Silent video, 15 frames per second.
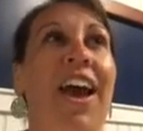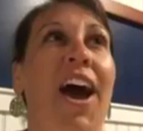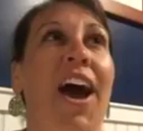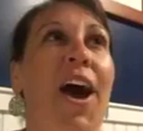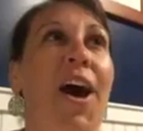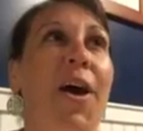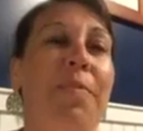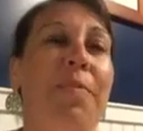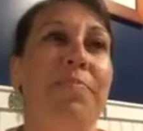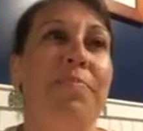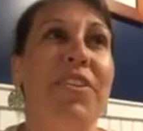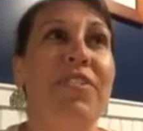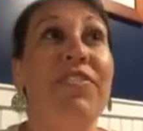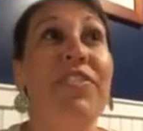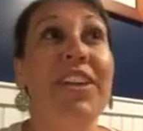
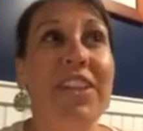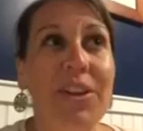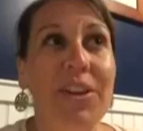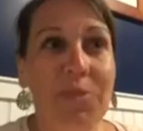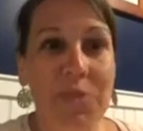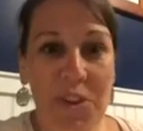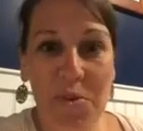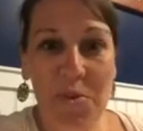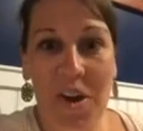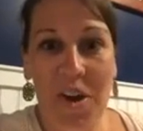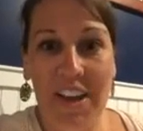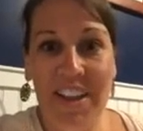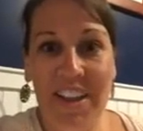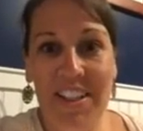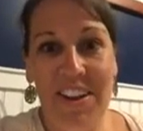the feeling when you walk
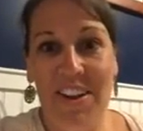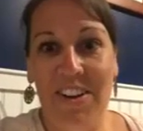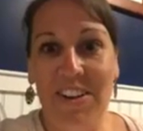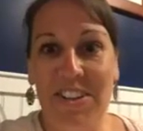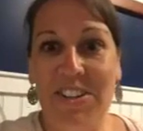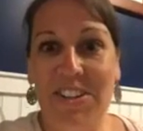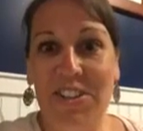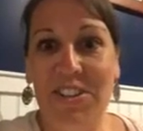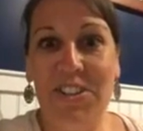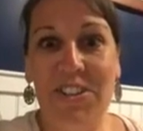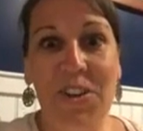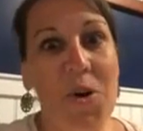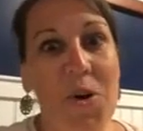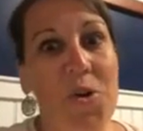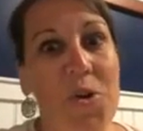in there is just
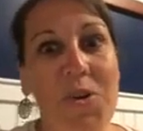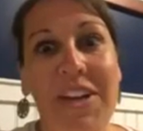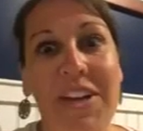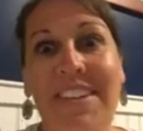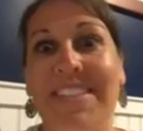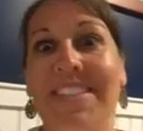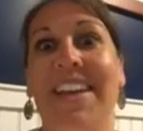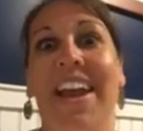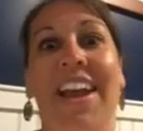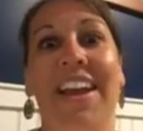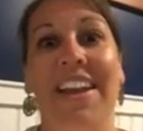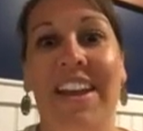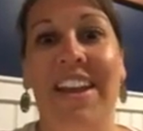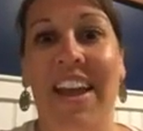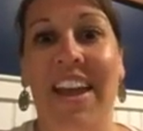so
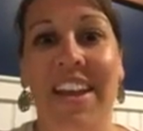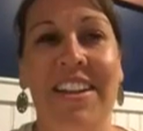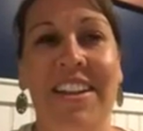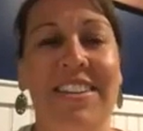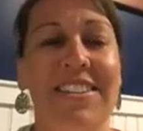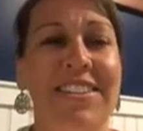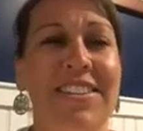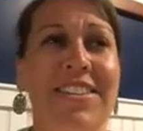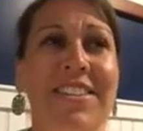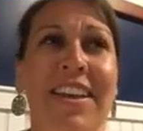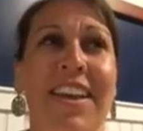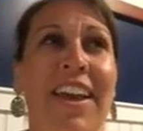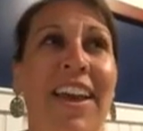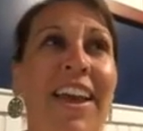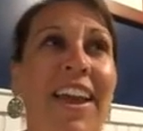exciting, and
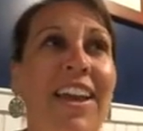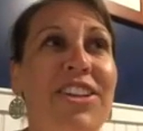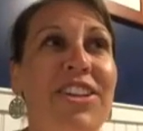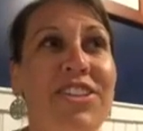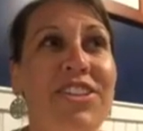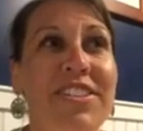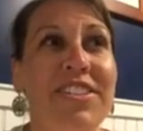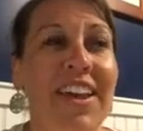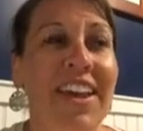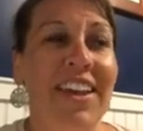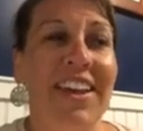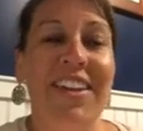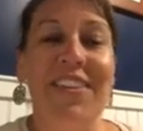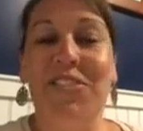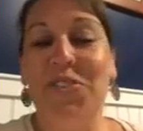it just like
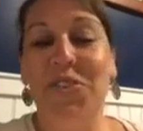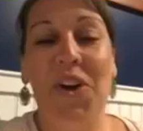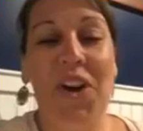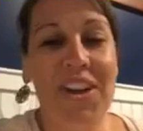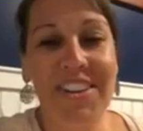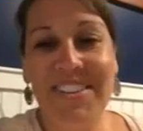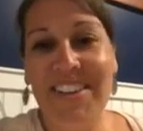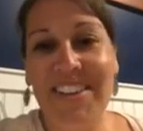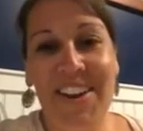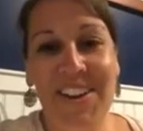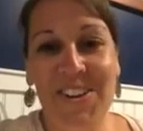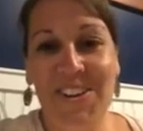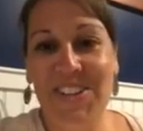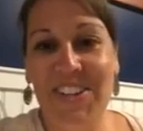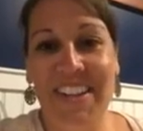gives you all this
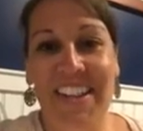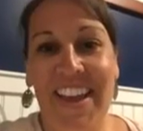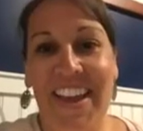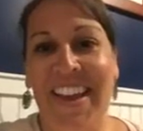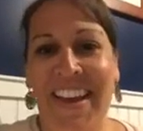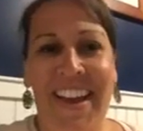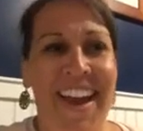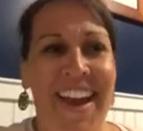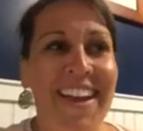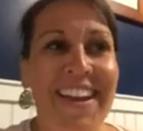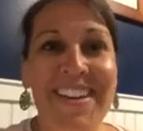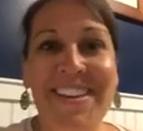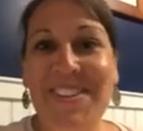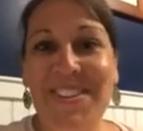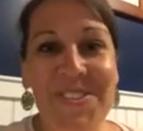energy, like I
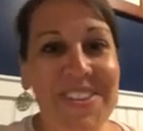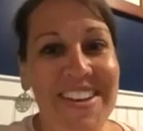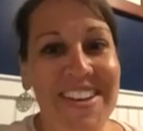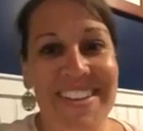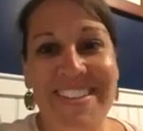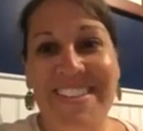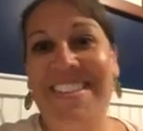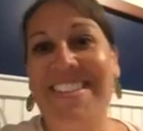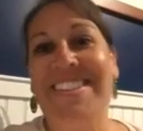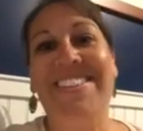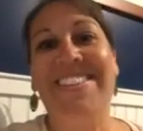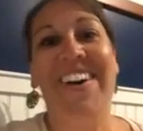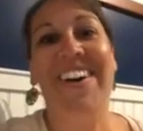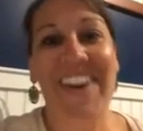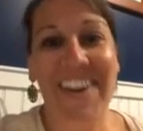can do this. This is
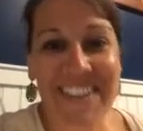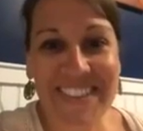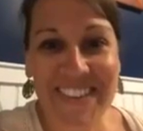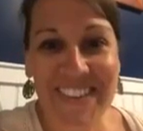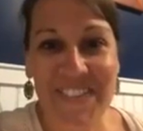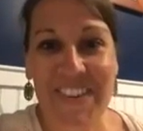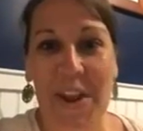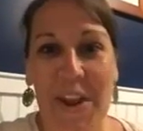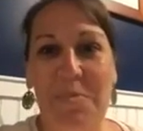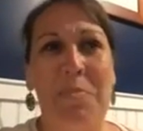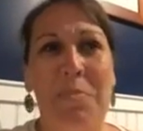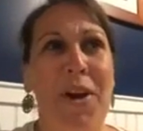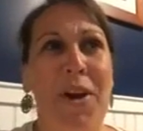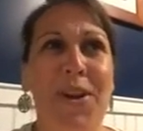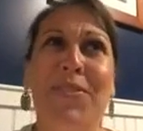awesome, and I'm a
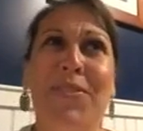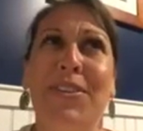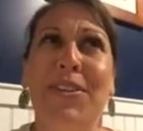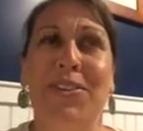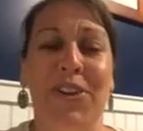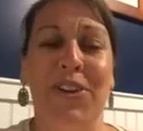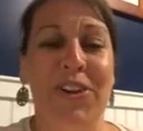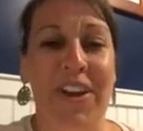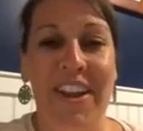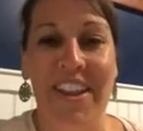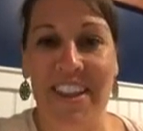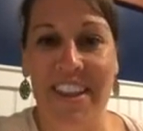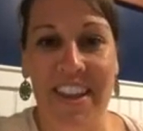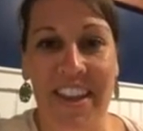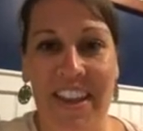part of such a great
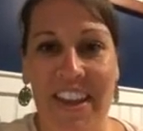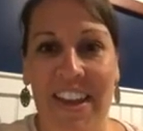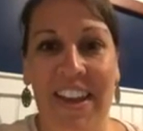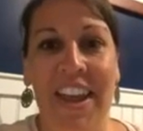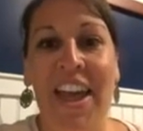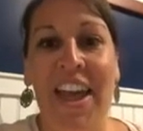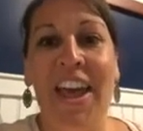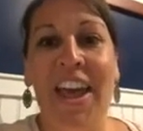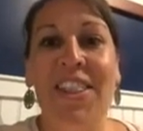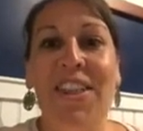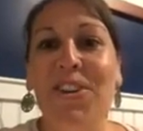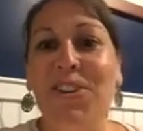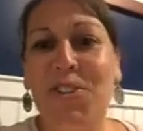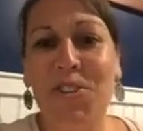thing. And there's